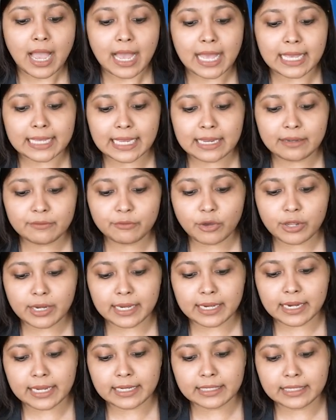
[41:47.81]
Again, for
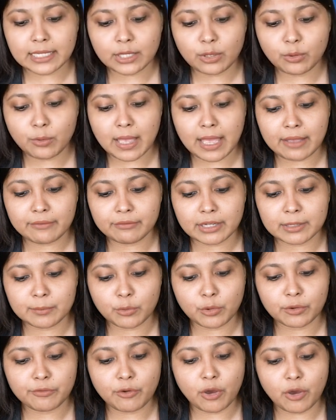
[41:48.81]
NIT, you have one
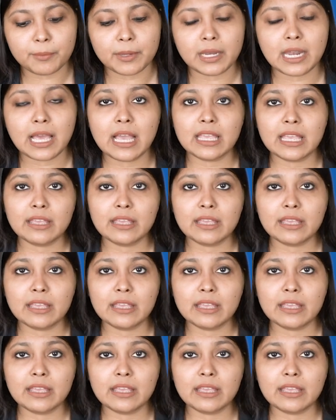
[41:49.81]
more formula.